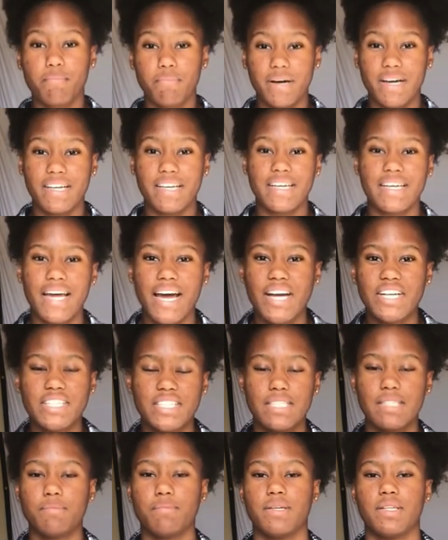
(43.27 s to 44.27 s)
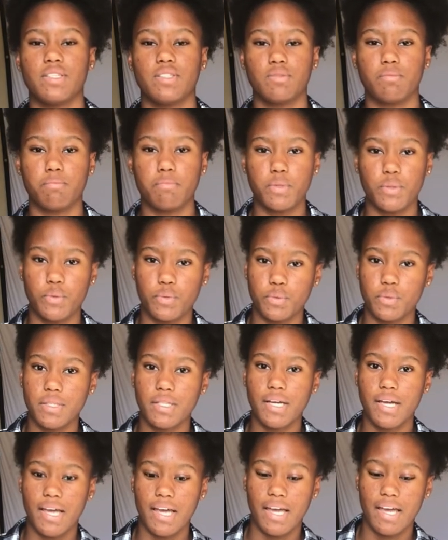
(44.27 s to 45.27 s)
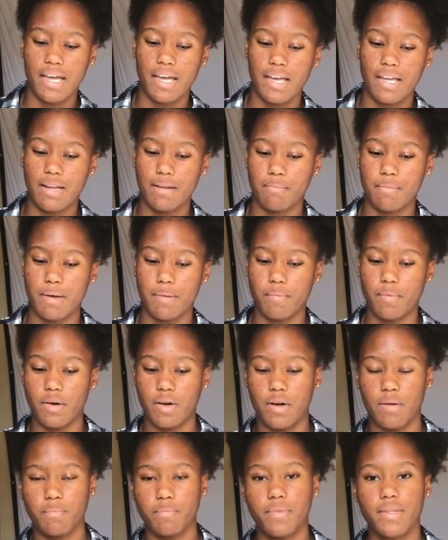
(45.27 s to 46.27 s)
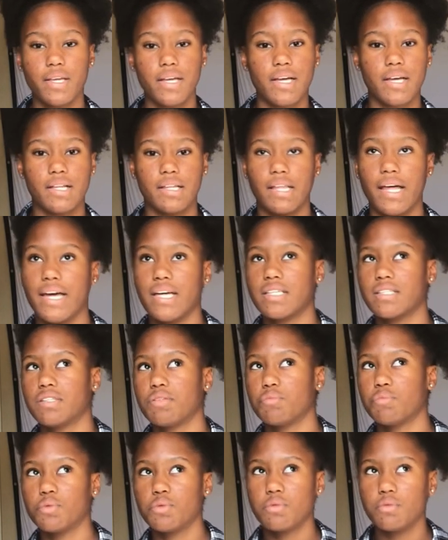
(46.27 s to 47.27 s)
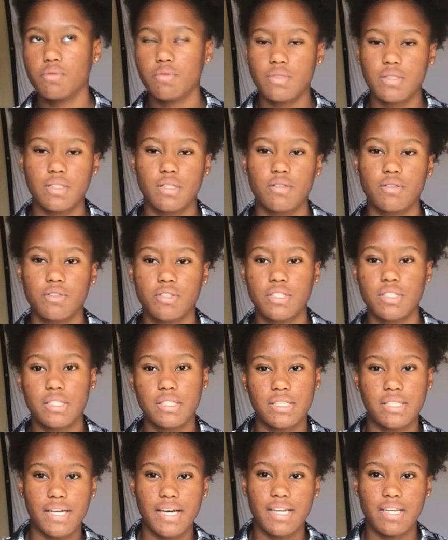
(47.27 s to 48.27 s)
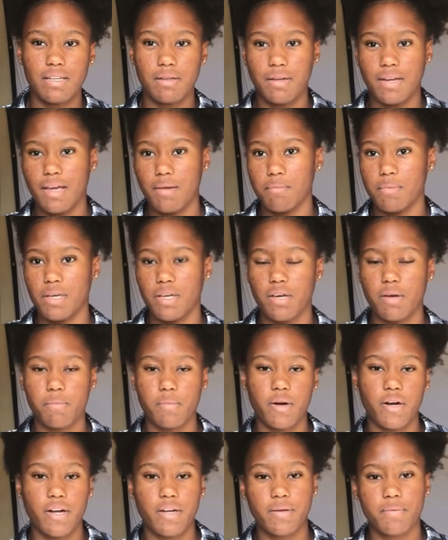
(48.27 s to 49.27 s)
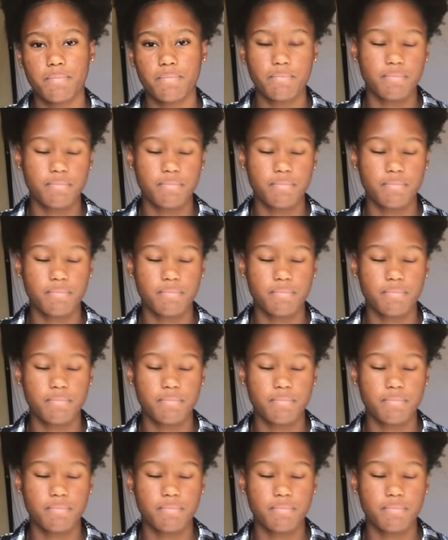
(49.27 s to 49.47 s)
But it actually means moon, and my mom likes the moon, so she decided to name me Kamari.